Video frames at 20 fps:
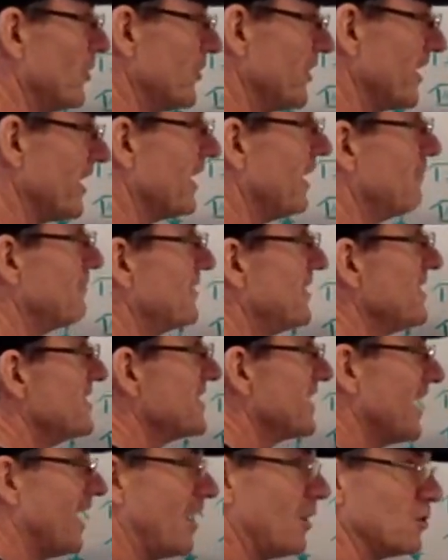building up
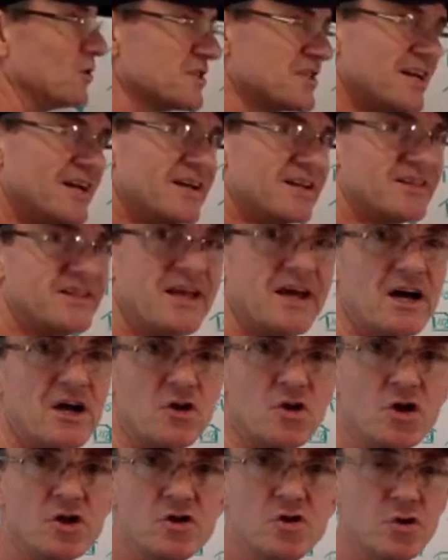this house, they
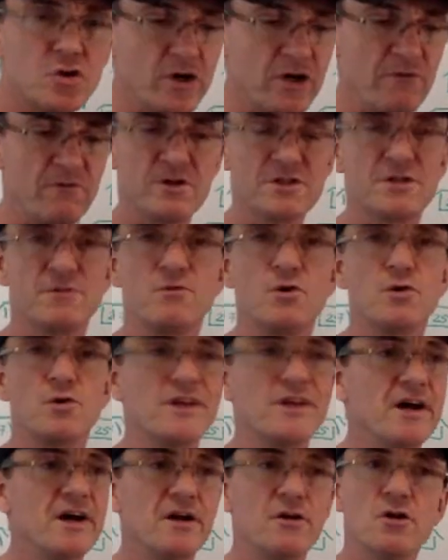are not doing, first of
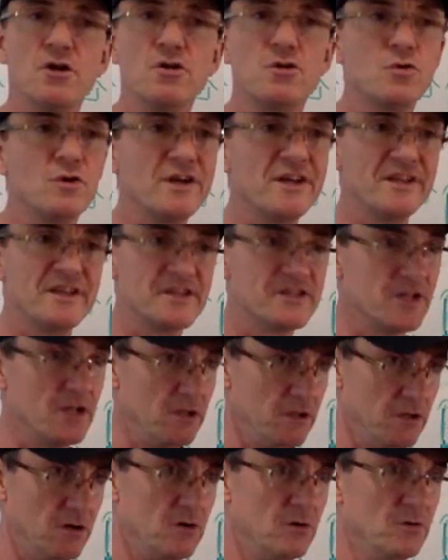all, they are not doing this
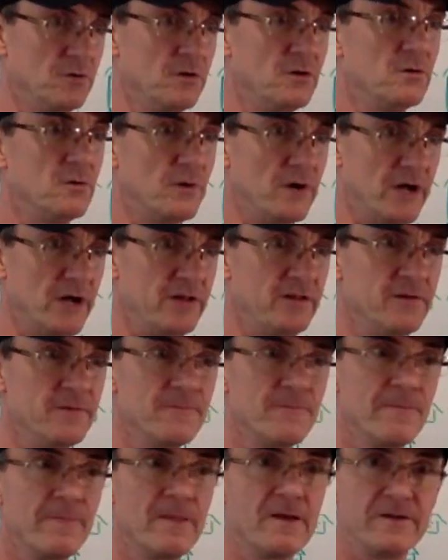alone, right?
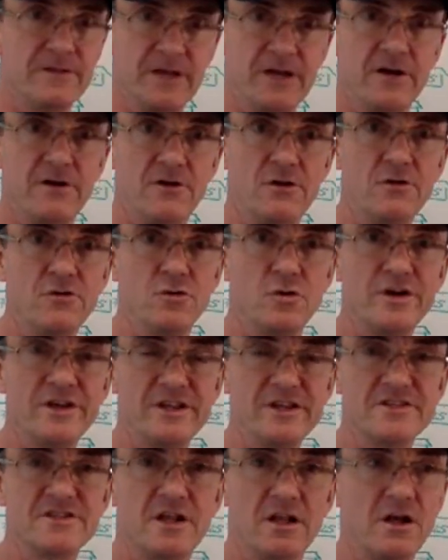They are not
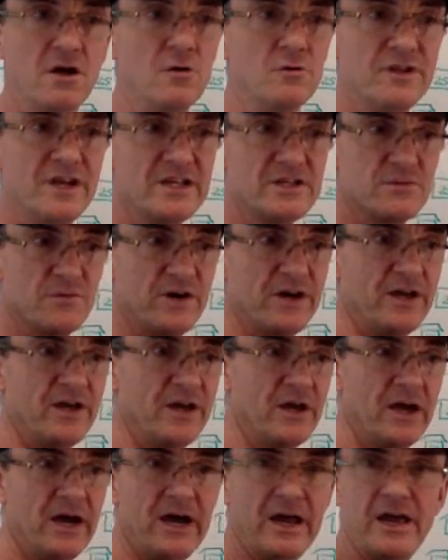doing this alone. That's
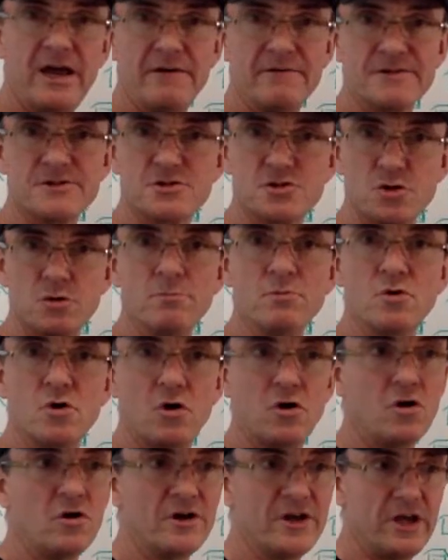why I have a Zoom
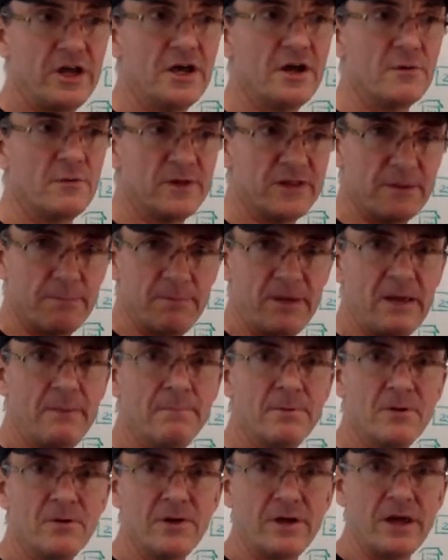call here with the
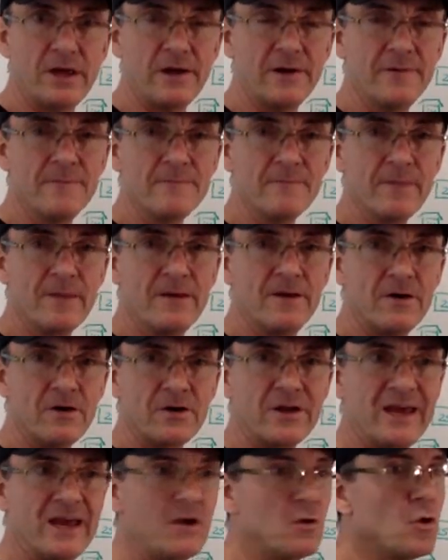people here,
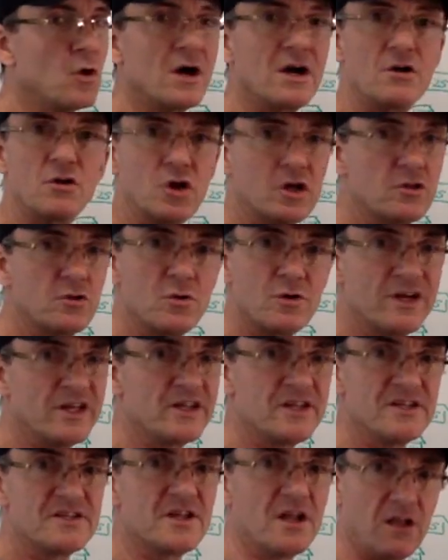okay, who are not
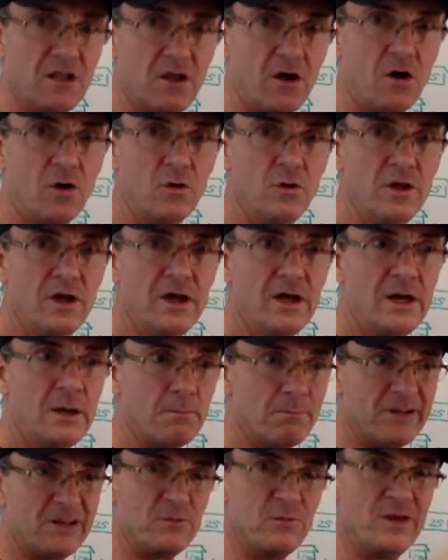doing this alone,
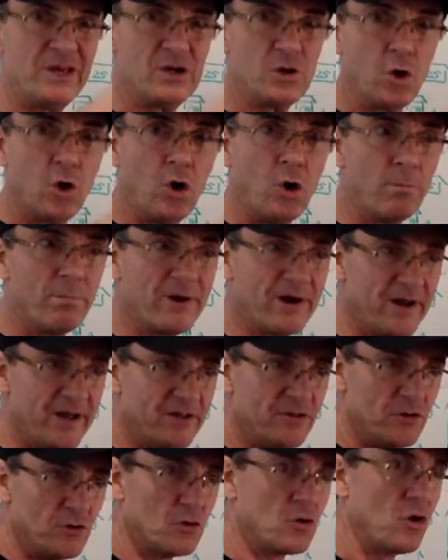but we
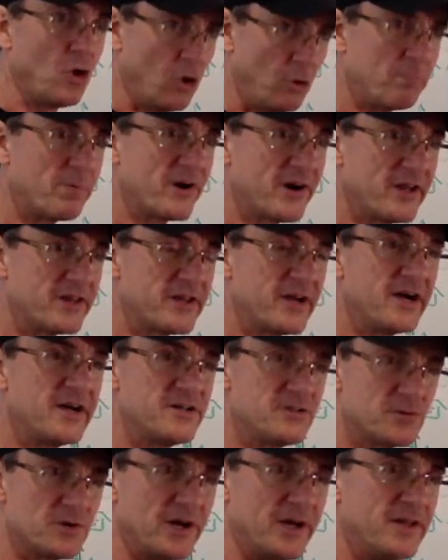cooperate. You cooperate,
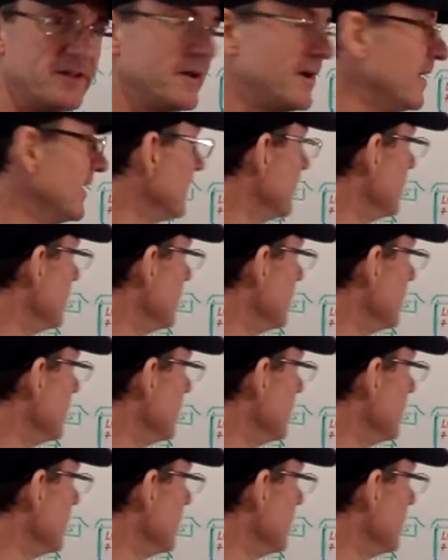guys, right?